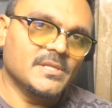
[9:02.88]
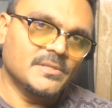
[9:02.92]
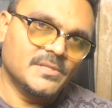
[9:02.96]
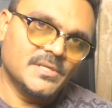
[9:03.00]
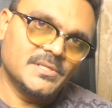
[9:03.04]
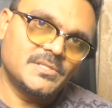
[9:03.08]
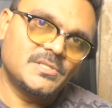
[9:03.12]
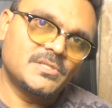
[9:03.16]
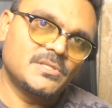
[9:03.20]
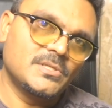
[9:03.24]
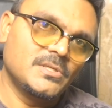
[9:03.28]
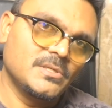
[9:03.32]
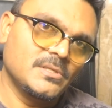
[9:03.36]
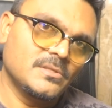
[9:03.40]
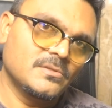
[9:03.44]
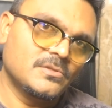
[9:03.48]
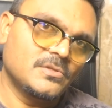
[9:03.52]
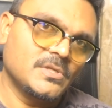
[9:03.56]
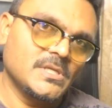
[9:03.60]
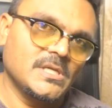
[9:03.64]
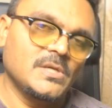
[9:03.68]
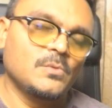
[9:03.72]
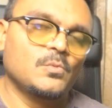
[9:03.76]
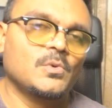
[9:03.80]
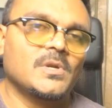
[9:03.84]
this
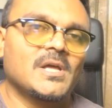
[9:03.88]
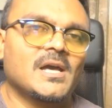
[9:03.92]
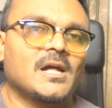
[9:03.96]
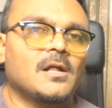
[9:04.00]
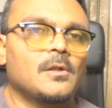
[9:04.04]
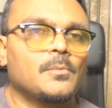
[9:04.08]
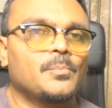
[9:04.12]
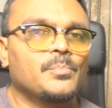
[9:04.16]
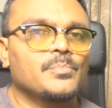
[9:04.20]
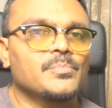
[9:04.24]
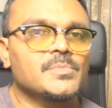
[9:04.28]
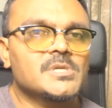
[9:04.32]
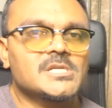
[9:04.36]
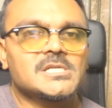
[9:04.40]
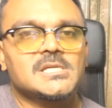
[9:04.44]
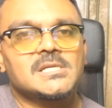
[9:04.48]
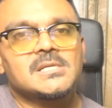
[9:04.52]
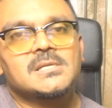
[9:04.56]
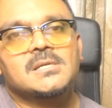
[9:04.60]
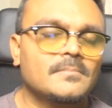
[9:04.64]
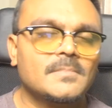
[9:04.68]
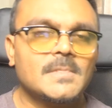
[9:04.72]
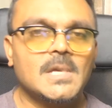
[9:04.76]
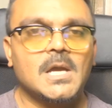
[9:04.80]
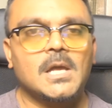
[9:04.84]
three would help
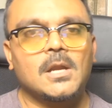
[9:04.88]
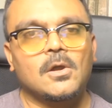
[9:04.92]
me.